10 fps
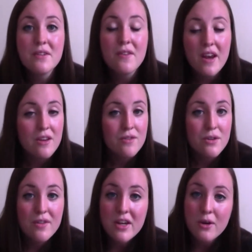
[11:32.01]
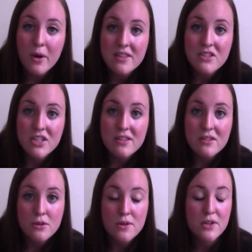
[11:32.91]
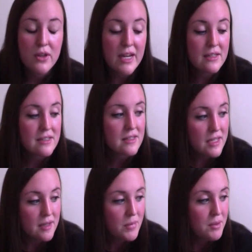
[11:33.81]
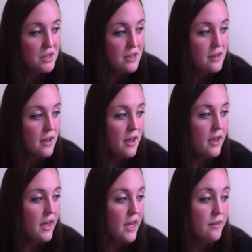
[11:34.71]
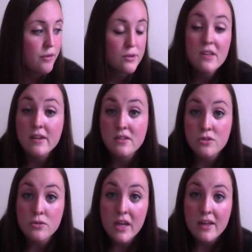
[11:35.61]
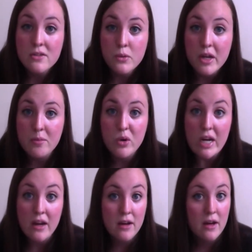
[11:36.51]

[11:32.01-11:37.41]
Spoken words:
If any of you have any questions or would like to see maybe a full-size suitcase, what I bring